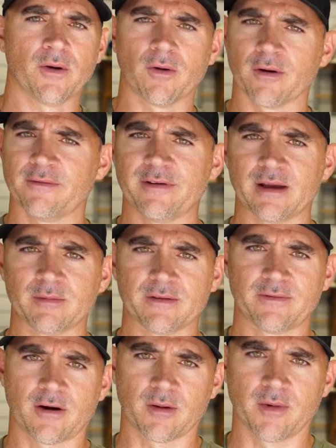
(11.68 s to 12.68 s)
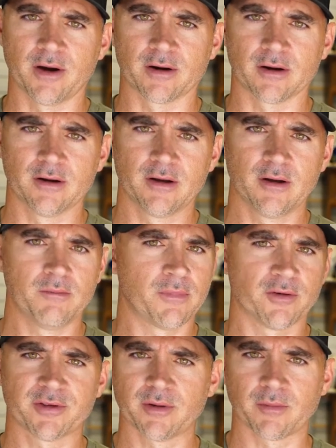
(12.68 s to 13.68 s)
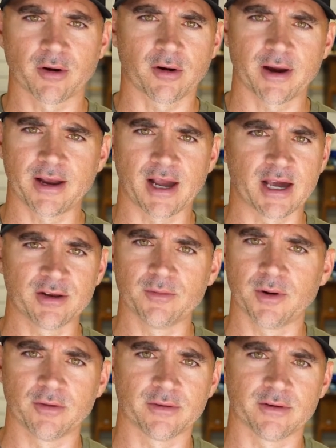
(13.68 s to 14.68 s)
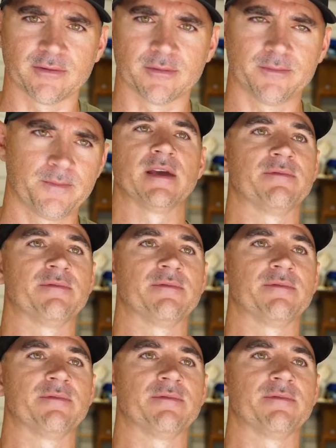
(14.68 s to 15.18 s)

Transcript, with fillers: or a family farm hunter. Both of them are great, I do both of them.